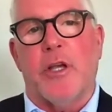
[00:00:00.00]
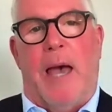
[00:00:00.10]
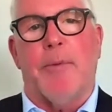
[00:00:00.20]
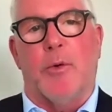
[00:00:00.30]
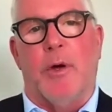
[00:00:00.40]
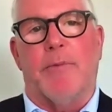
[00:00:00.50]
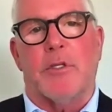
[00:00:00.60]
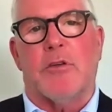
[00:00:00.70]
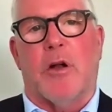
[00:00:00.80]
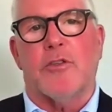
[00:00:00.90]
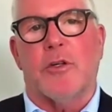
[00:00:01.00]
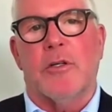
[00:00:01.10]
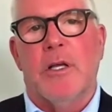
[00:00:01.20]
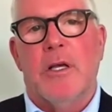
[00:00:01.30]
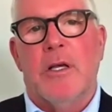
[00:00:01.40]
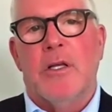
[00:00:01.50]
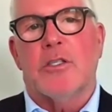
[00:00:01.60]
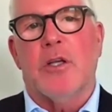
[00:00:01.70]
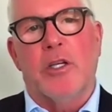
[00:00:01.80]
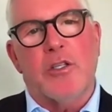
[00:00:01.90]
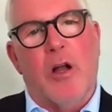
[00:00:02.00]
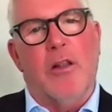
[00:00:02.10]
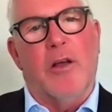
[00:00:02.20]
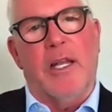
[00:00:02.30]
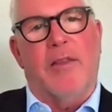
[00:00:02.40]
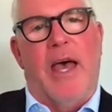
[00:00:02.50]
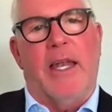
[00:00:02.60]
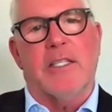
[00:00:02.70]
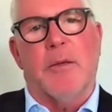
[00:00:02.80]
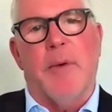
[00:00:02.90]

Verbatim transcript: capital infrastructure. So you start looking at that as a,